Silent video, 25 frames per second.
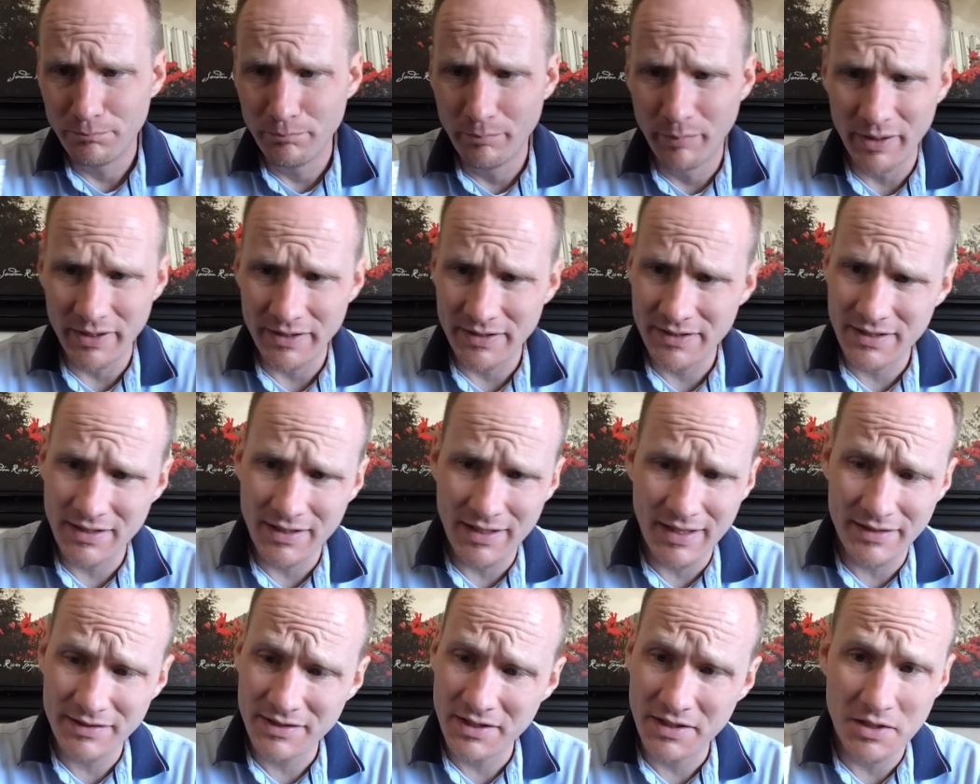but
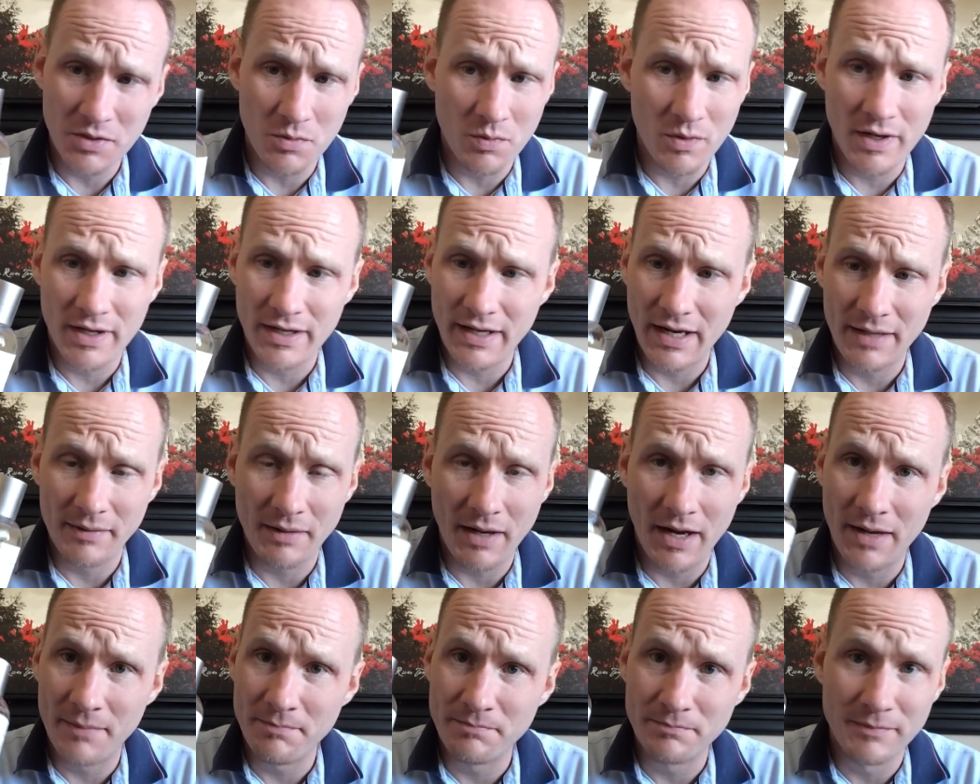uh, I tell you what,
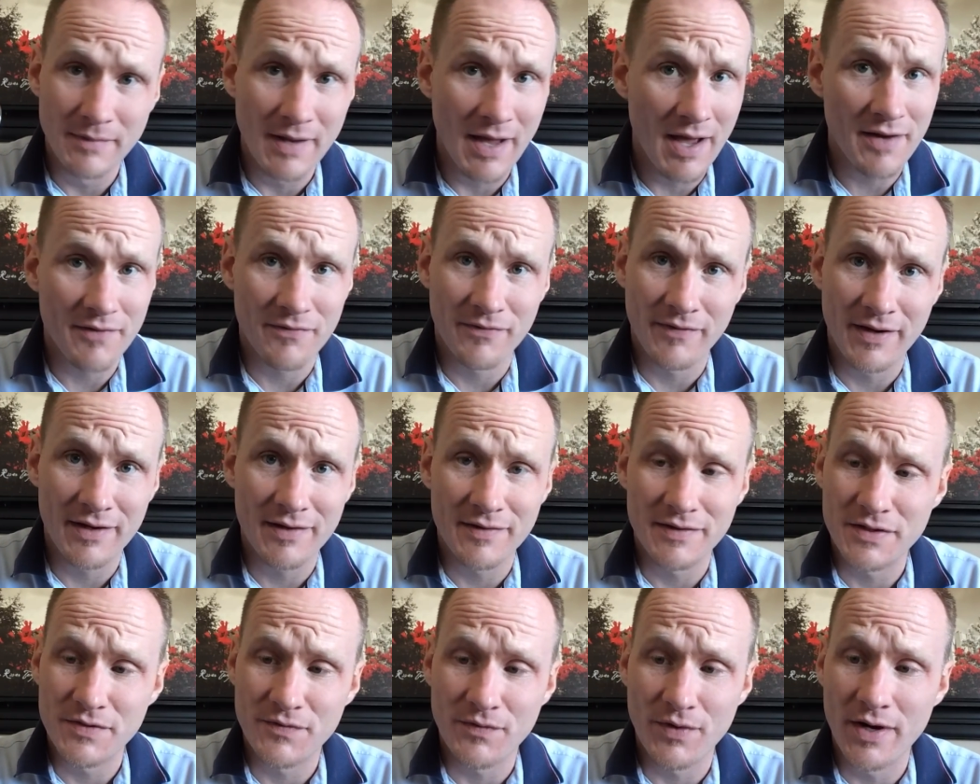I, am not a fan
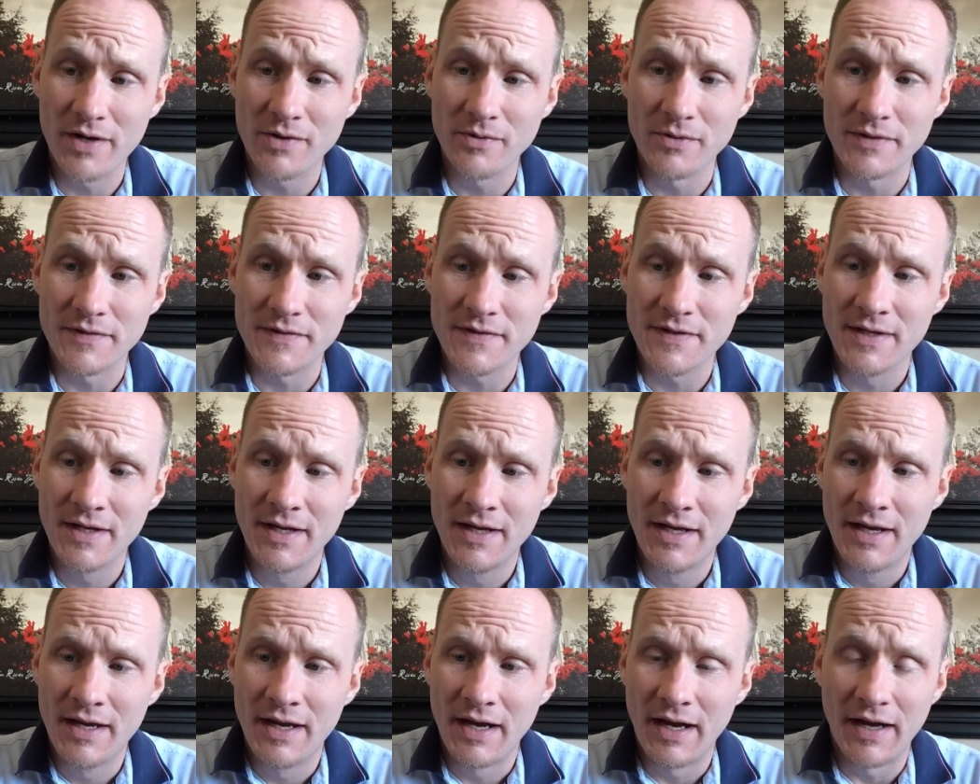of this fragrance.
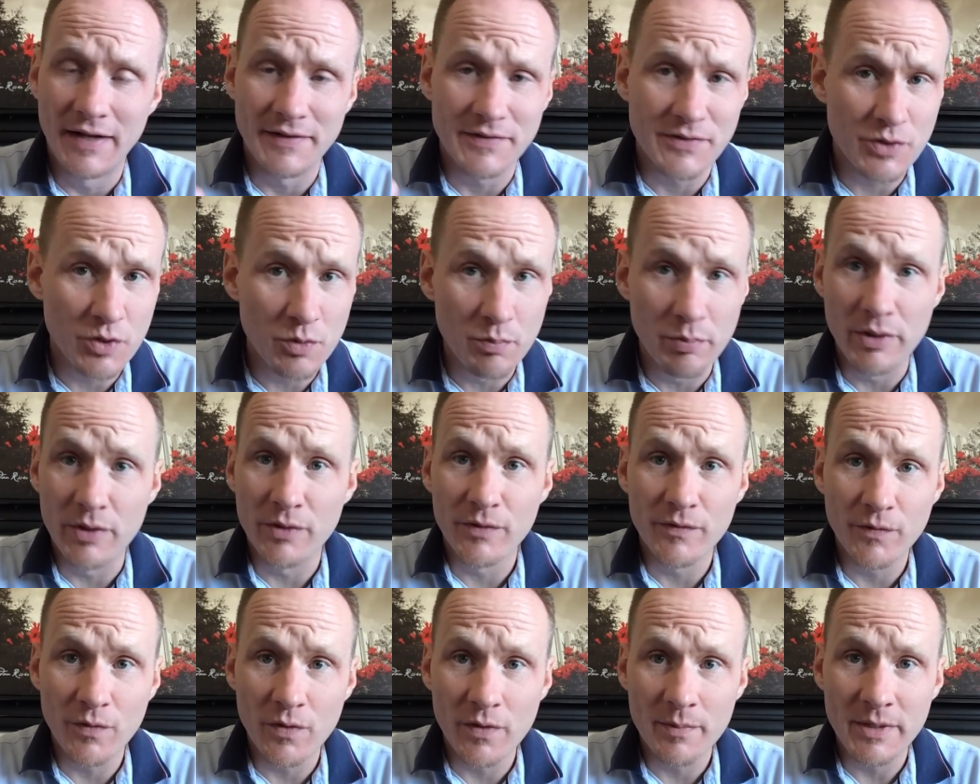Uh, it's too
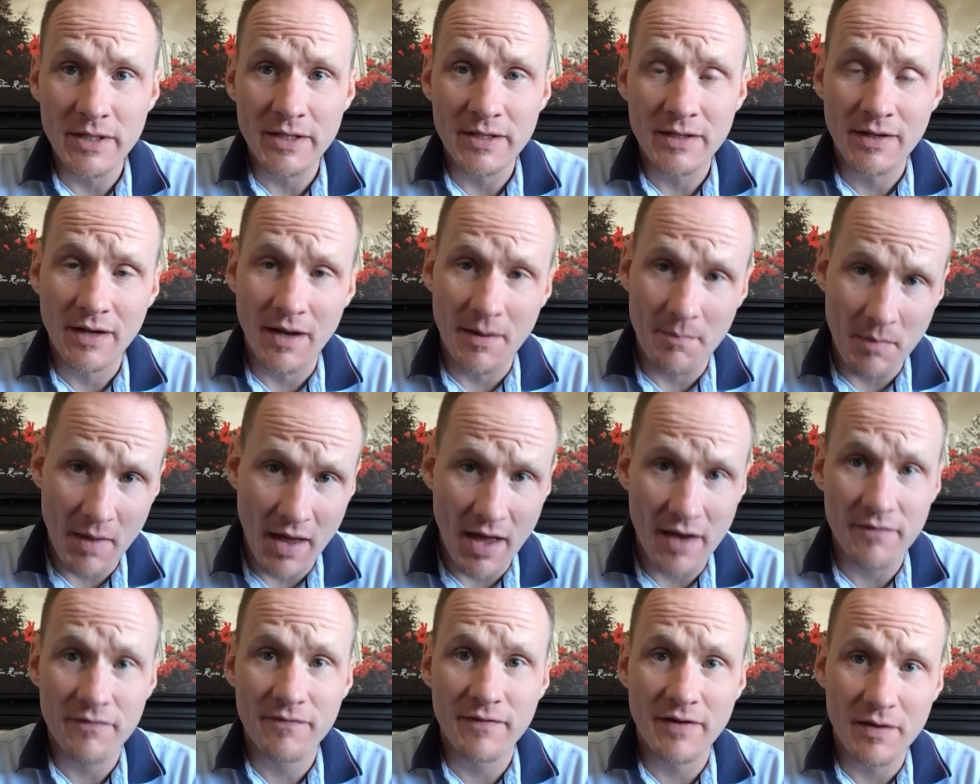bitter for me. I'm
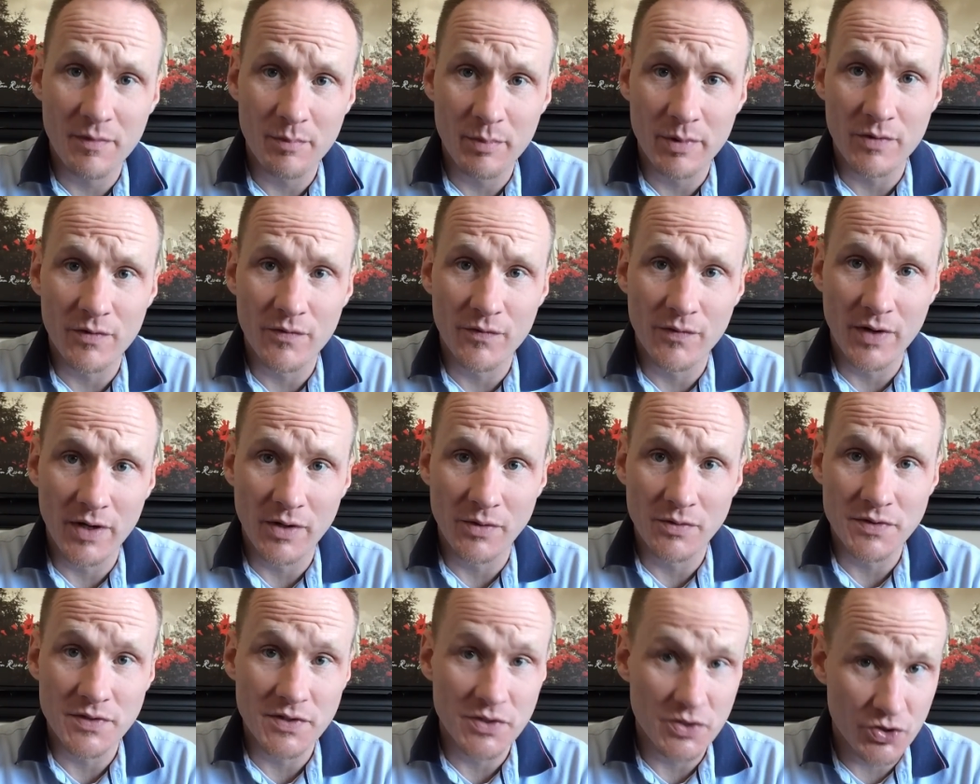not a fan of bitter
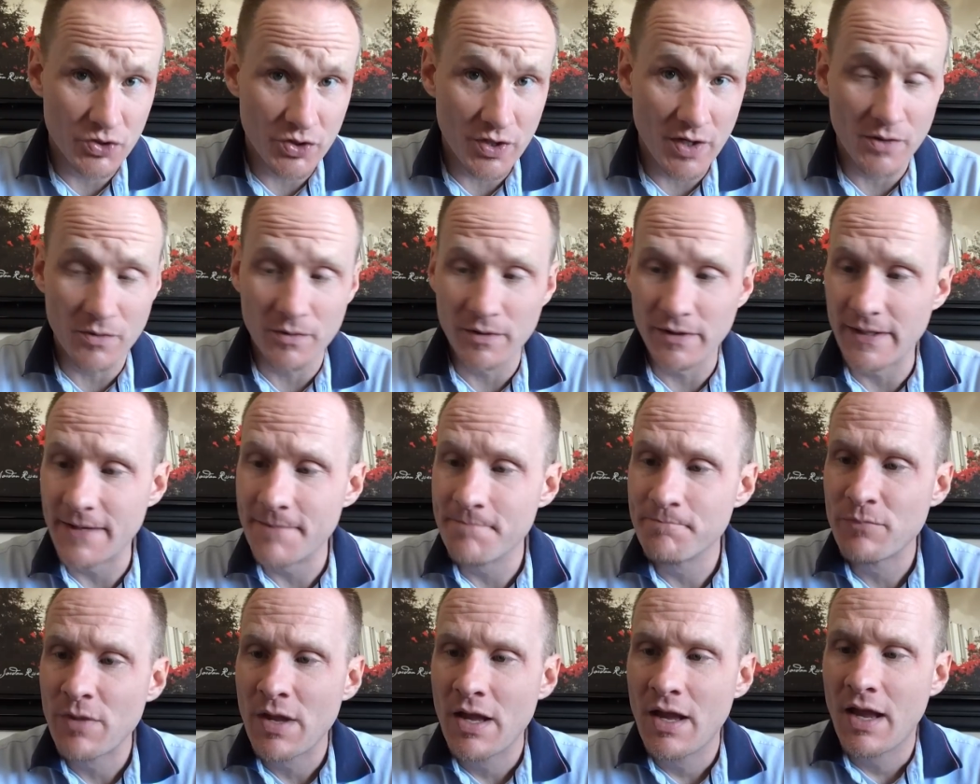fragrances
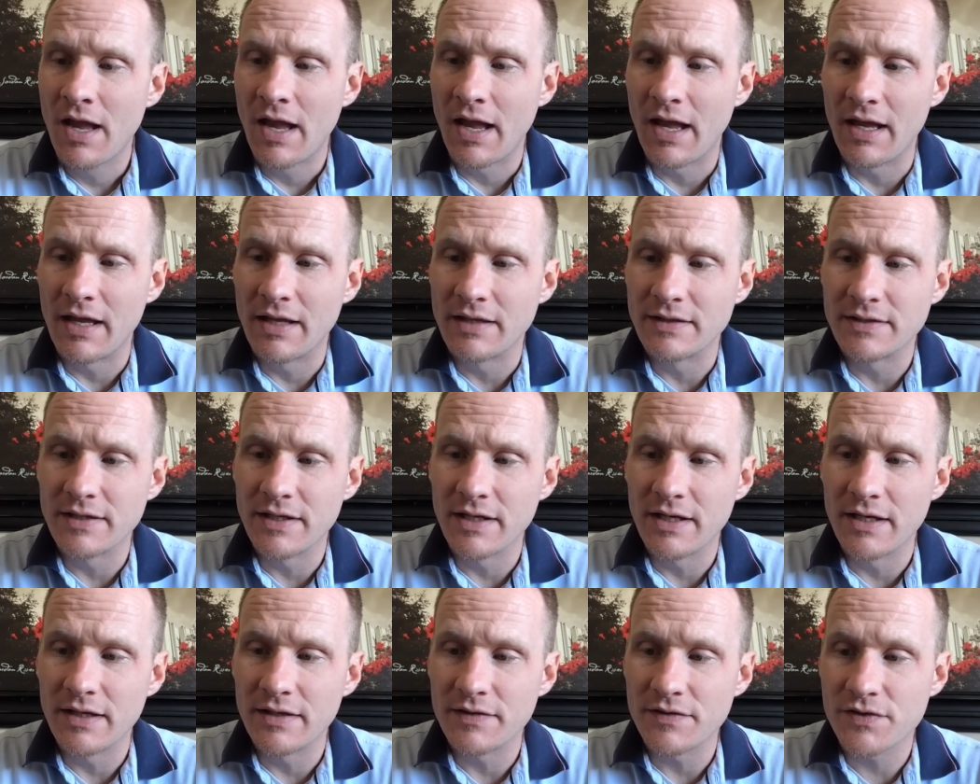generally, and
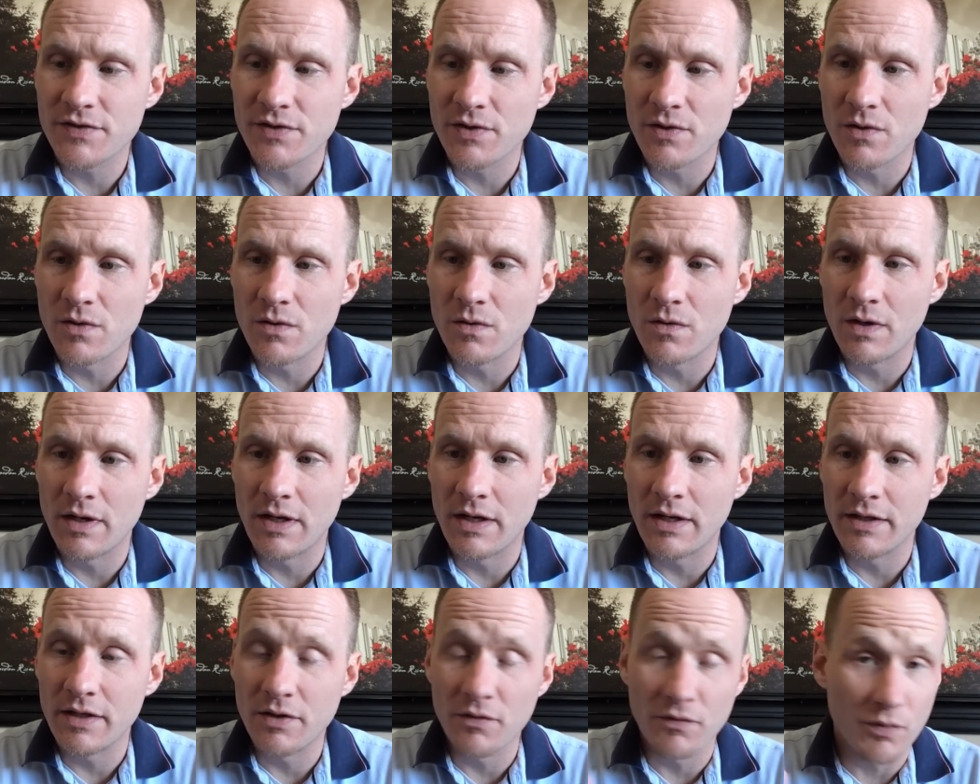uh, so
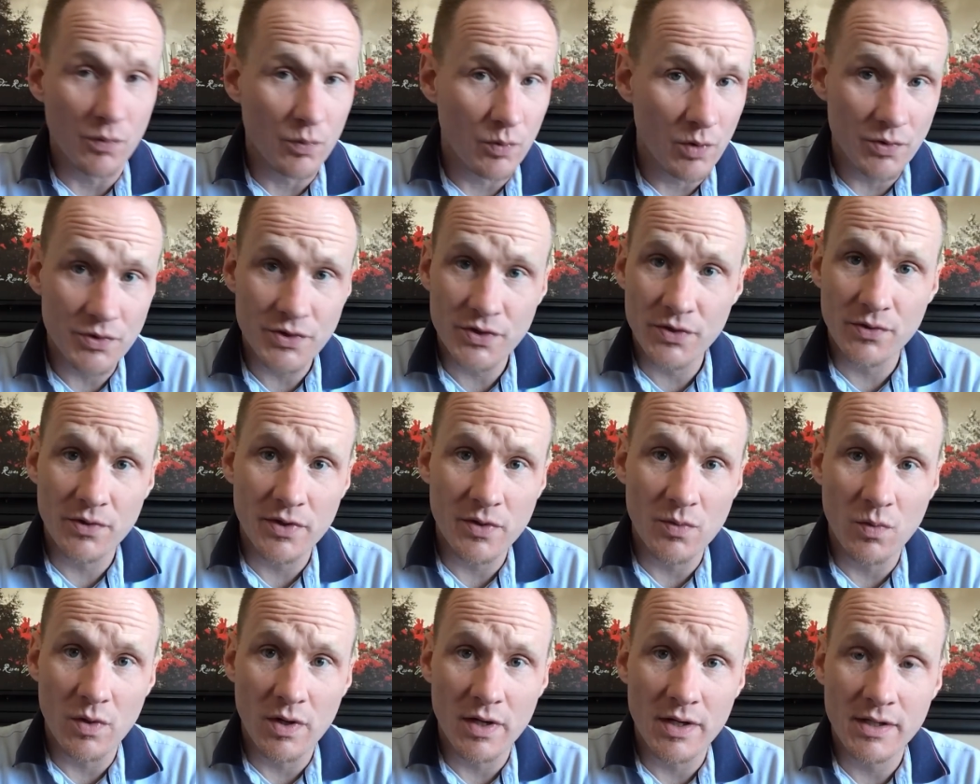uh, you know, for Rose
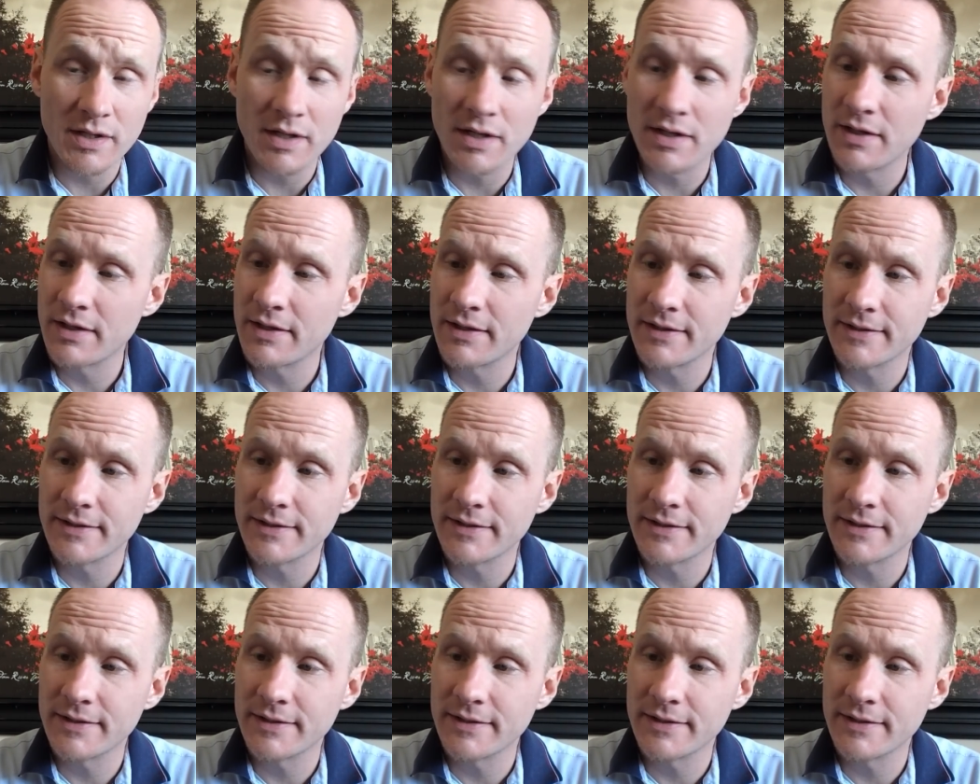31,